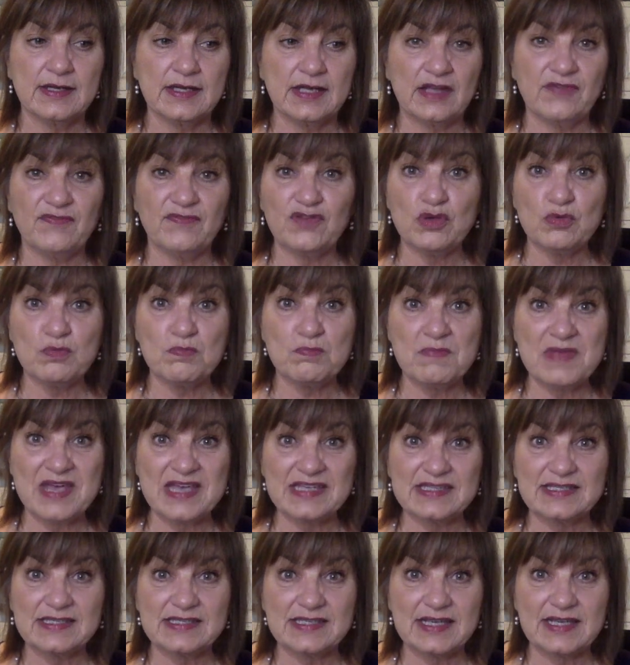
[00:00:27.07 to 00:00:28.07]
if you
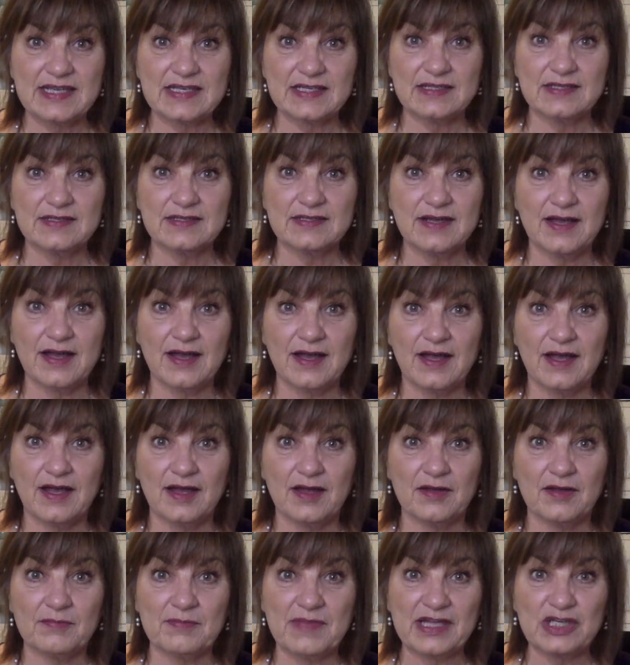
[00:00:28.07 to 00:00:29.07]
missed it,
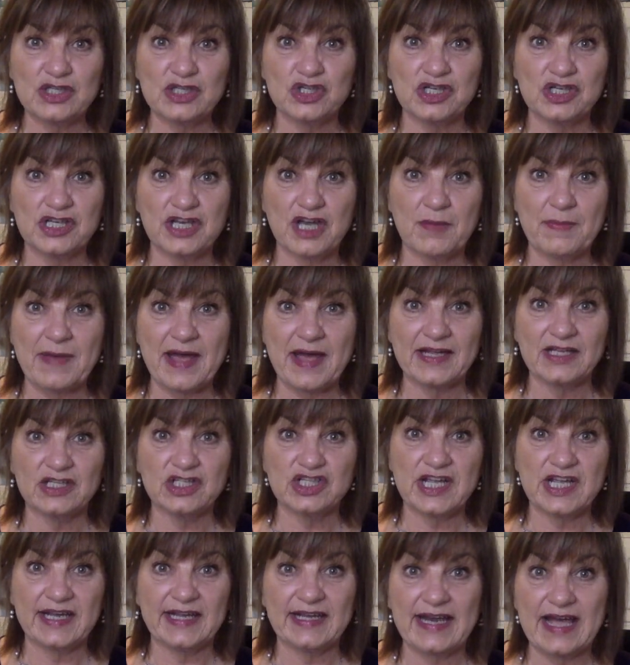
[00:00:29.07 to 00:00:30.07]
make sure you go back and
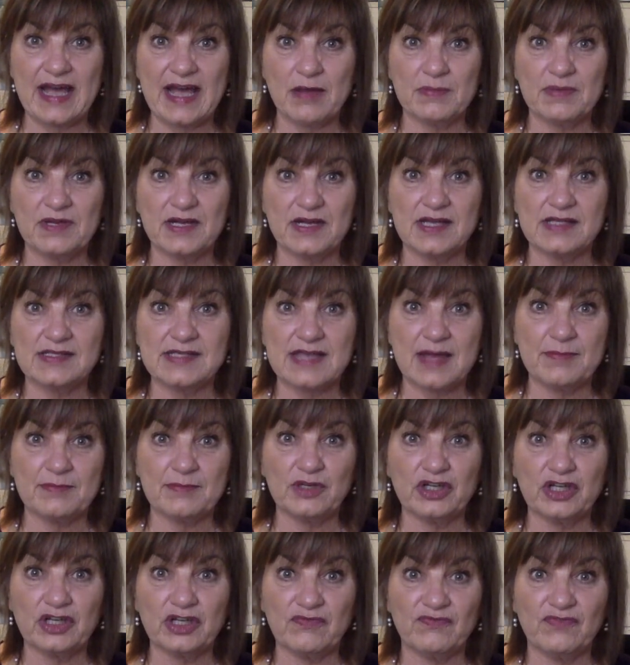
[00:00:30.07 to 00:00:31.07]
check it out, because I'm
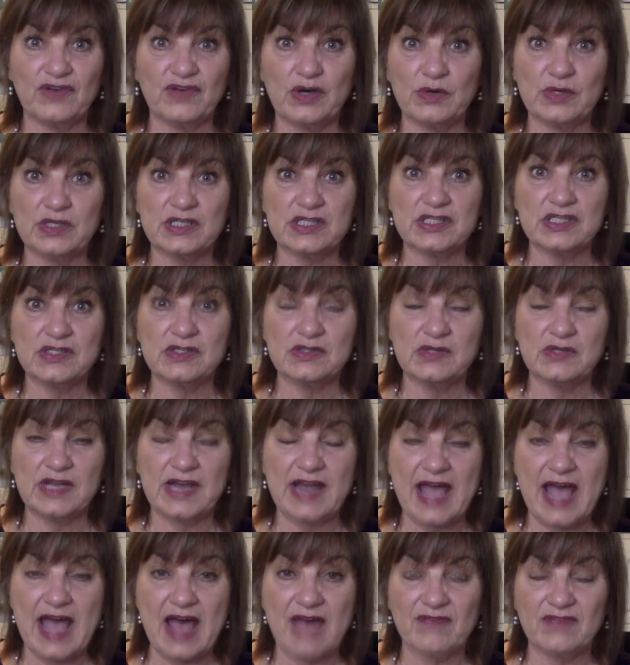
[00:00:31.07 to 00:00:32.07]
looking forward to
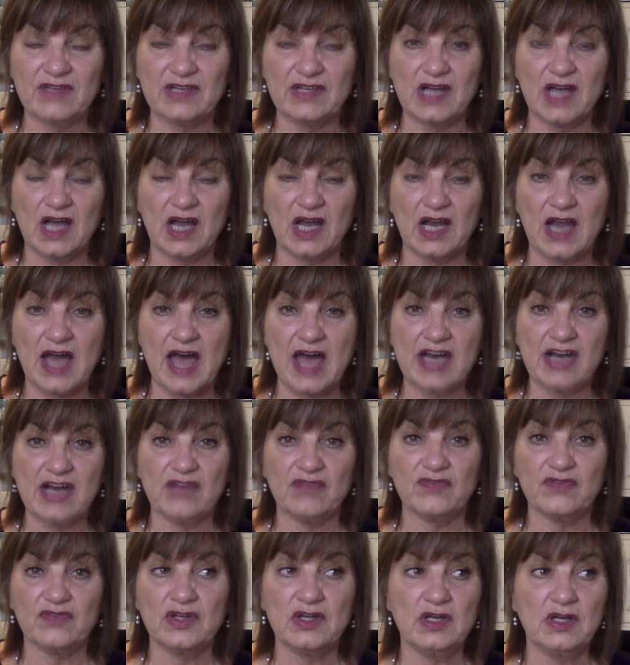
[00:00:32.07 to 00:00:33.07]
having a lot of